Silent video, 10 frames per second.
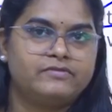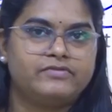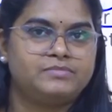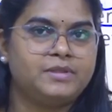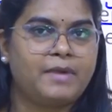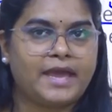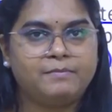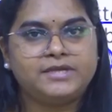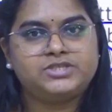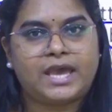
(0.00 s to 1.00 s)
from the
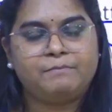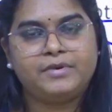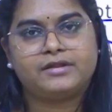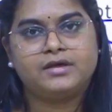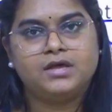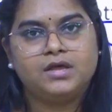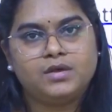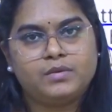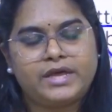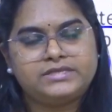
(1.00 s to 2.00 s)
magma chamber,
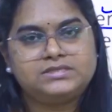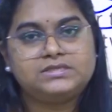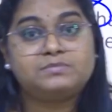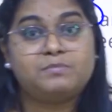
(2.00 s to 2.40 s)
where is this